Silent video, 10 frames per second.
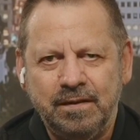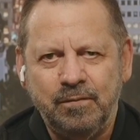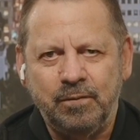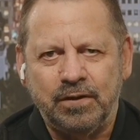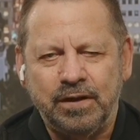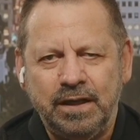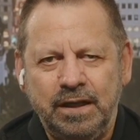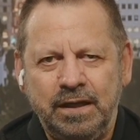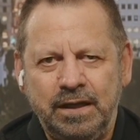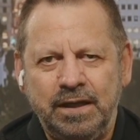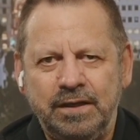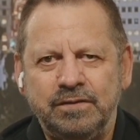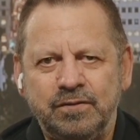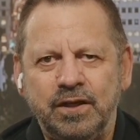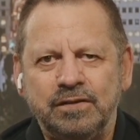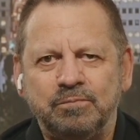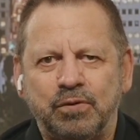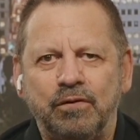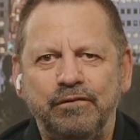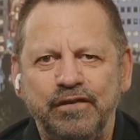where it, it is just
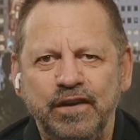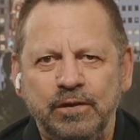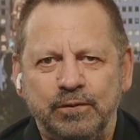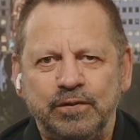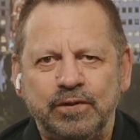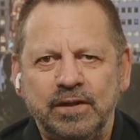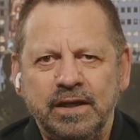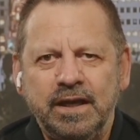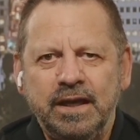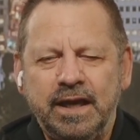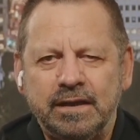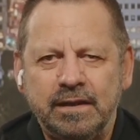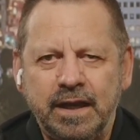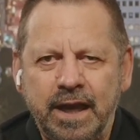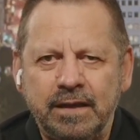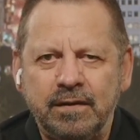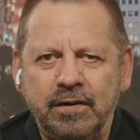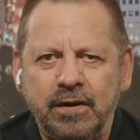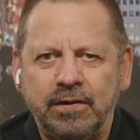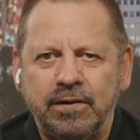profuse and, and the
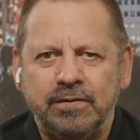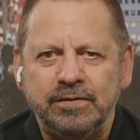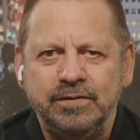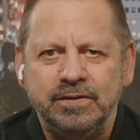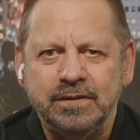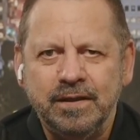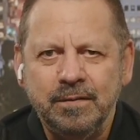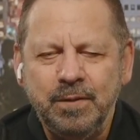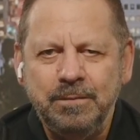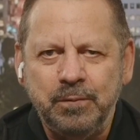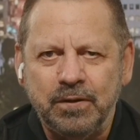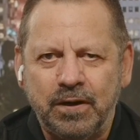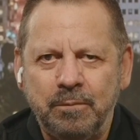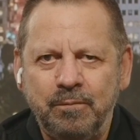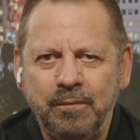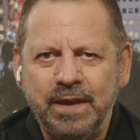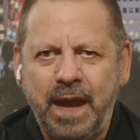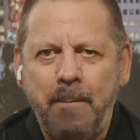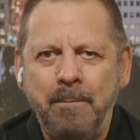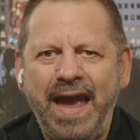herds. People are
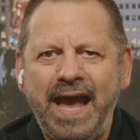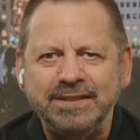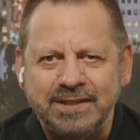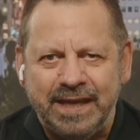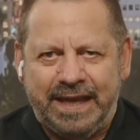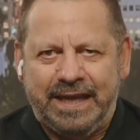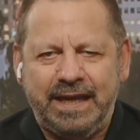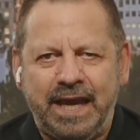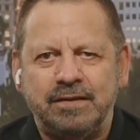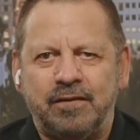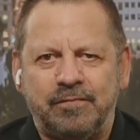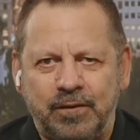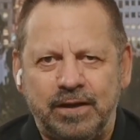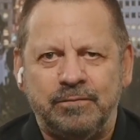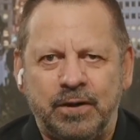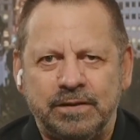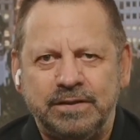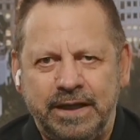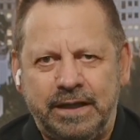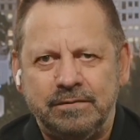amassing at the front of our
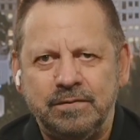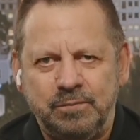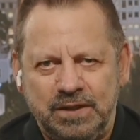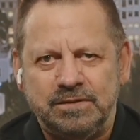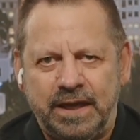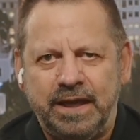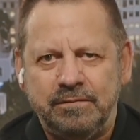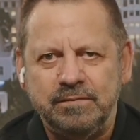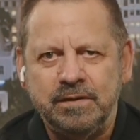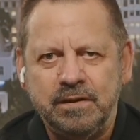tent to be saved,